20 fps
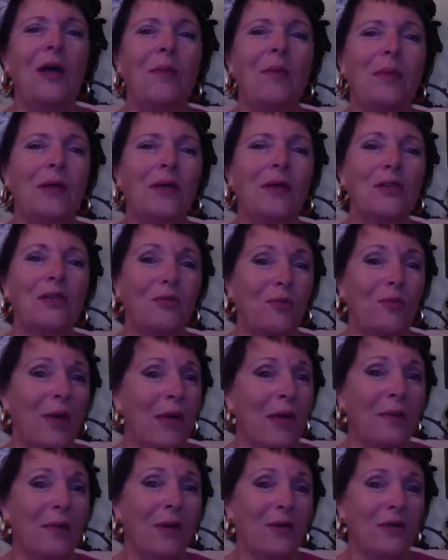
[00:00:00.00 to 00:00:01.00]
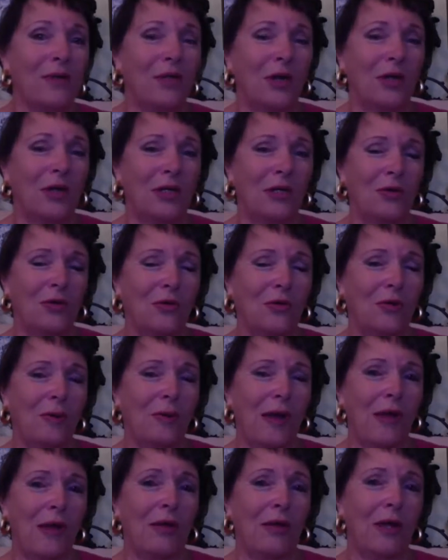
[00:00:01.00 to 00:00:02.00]
because the rainbow song is all
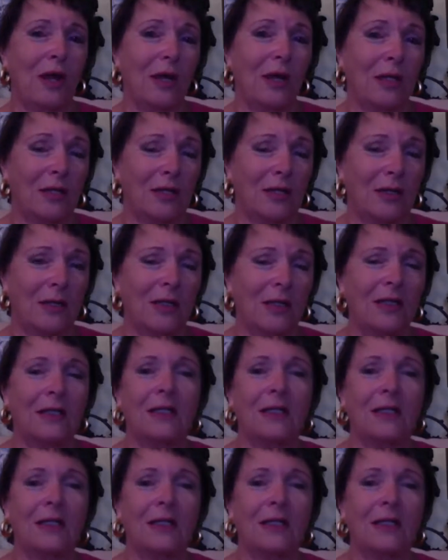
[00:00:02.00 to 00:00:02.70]
about color